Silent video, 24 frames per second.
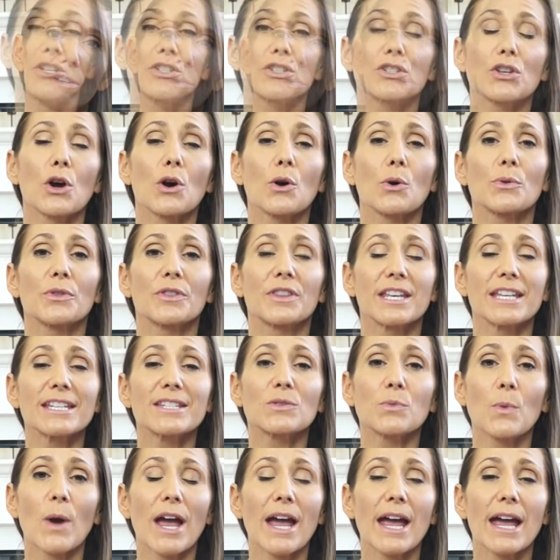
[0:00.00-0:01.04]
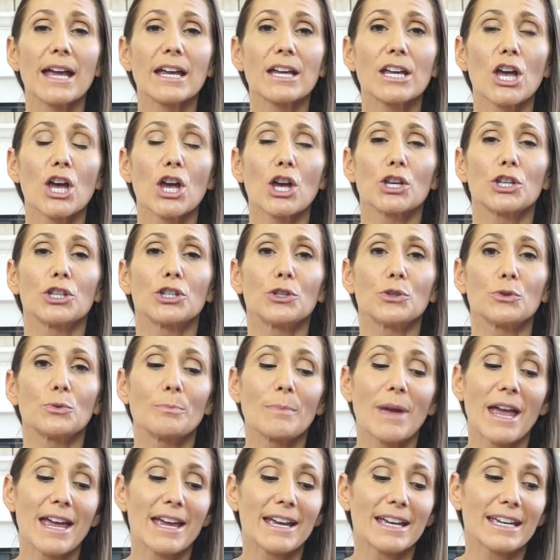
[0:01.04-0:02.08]
So this way, you
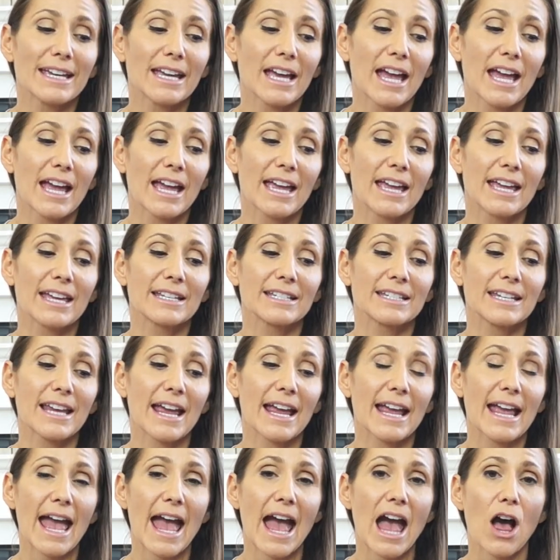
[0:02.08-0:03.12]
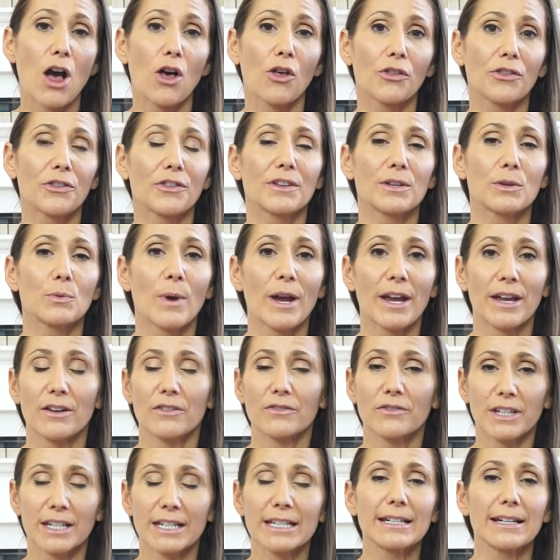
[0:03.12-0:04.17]
make it a healthy way
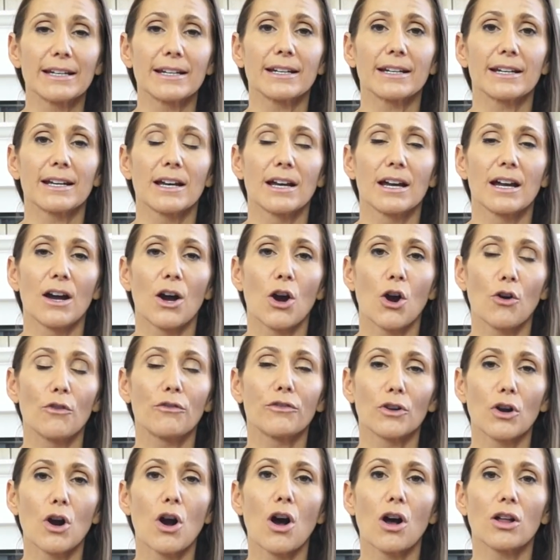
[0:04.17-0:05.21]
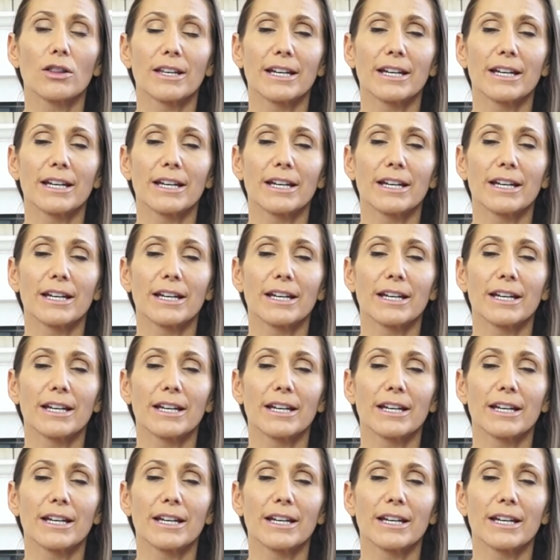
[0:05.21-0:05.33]
of eating overall.